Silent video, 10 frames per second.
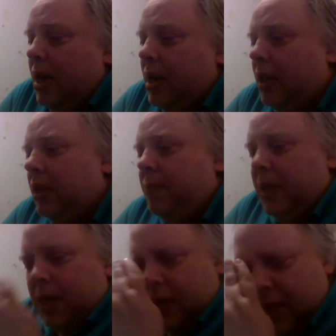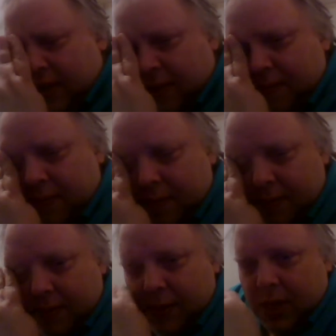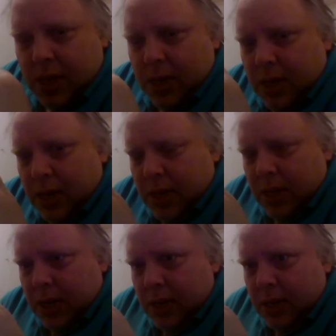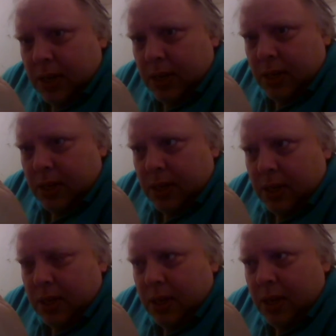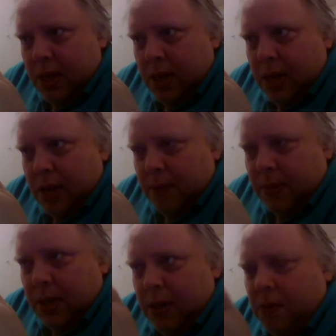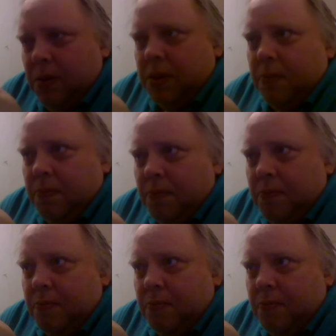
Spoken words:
And I love the idea that if they use them,